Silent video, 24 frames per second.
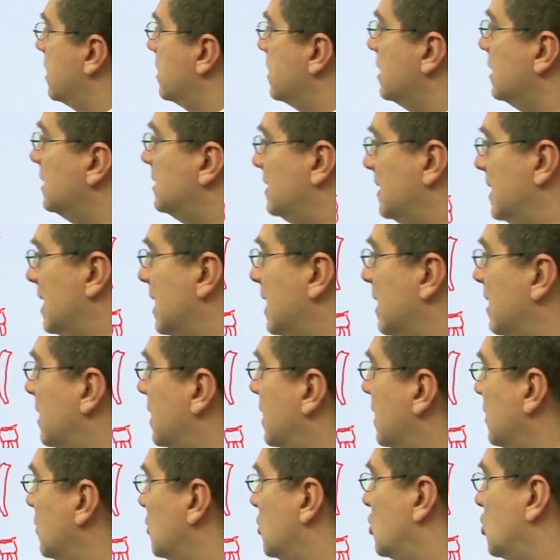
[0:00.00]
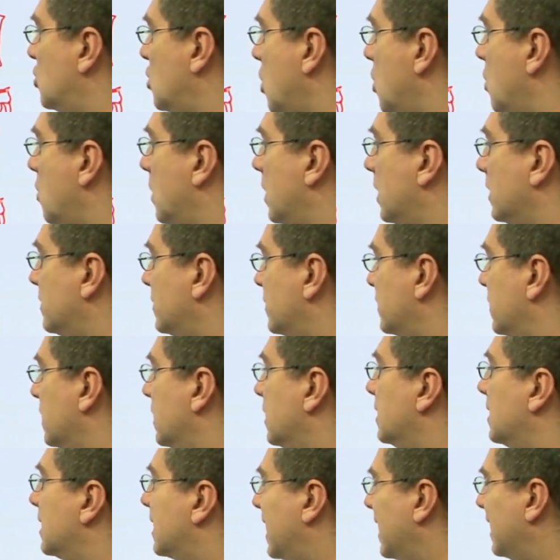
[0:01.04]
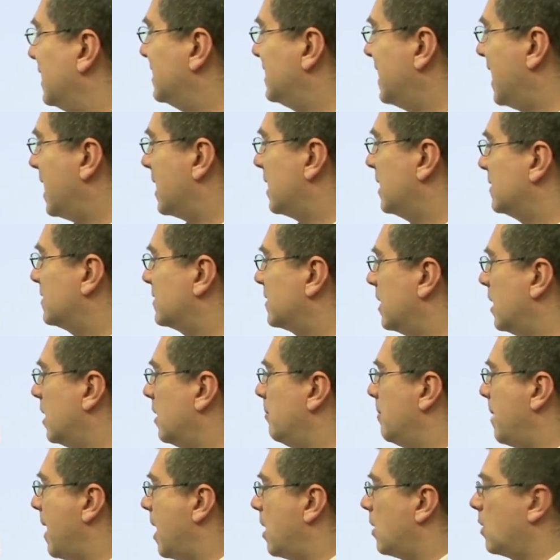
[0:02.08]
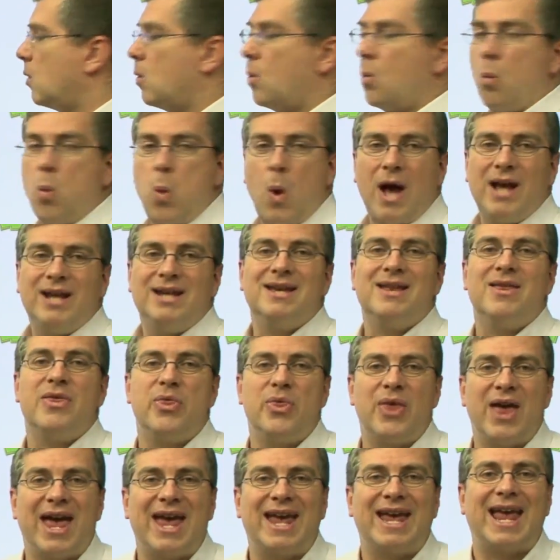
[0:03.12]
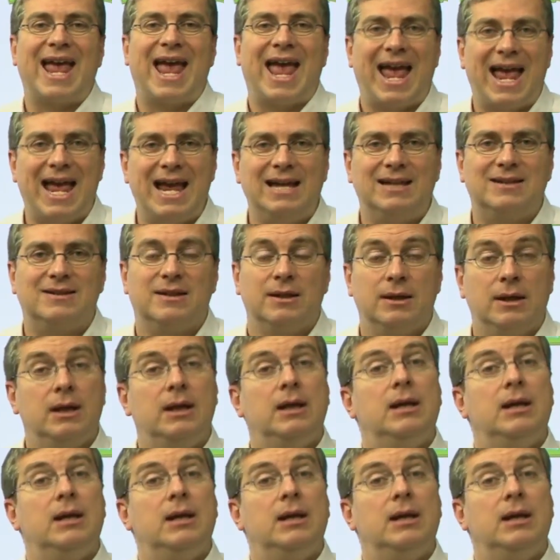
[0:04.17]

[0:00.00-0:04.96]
The teeth can tell us about what they ate.